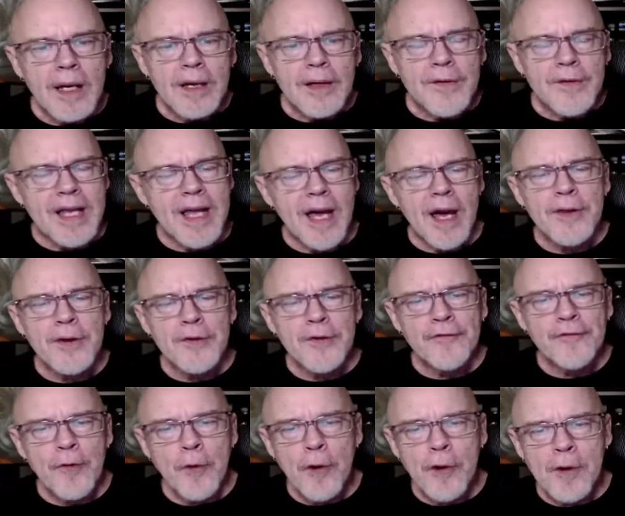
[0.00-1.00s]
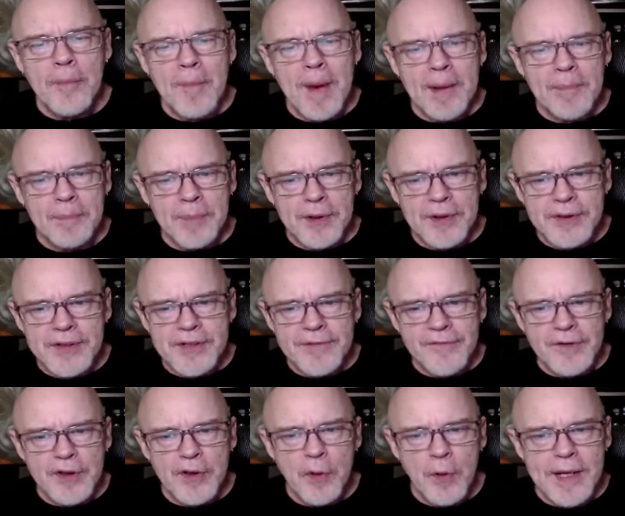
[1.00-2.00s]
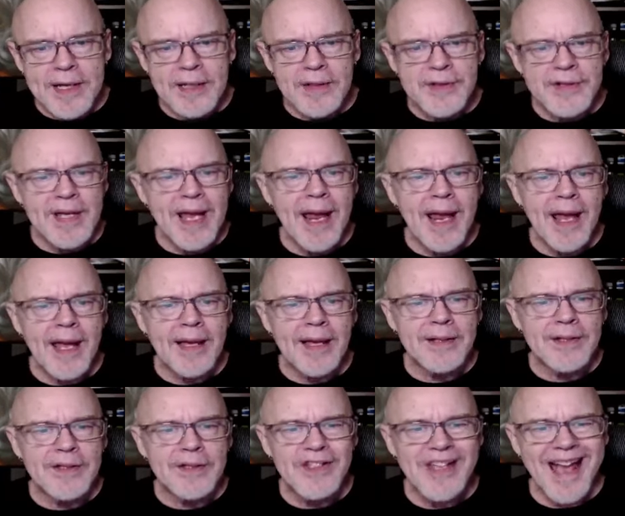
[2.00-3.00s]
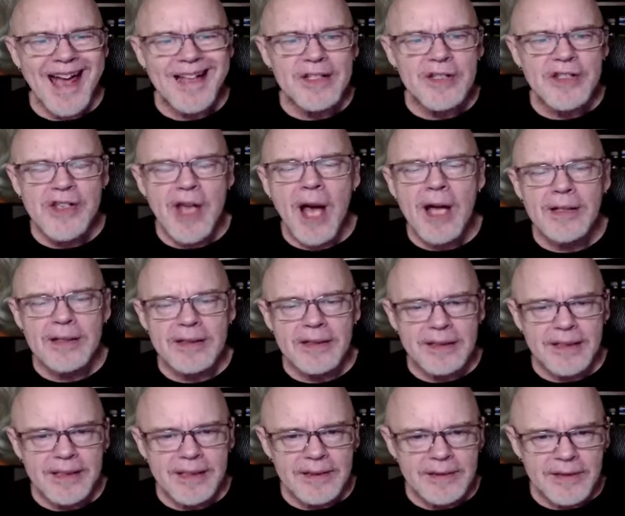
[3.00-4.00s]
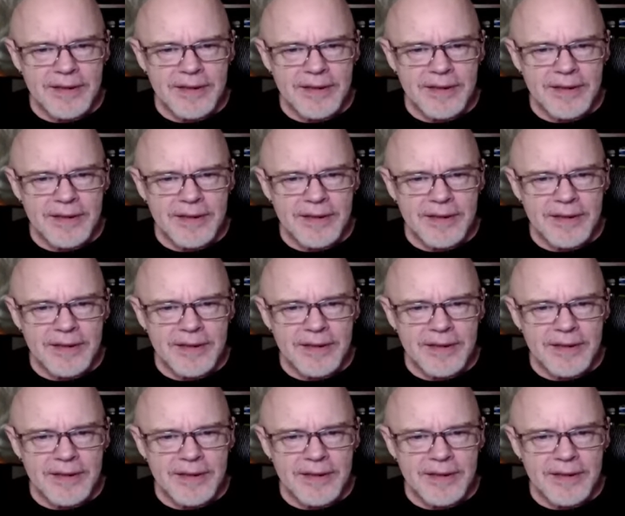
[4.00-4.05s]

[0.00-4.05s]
The other four members of the Queen's Hand sat silently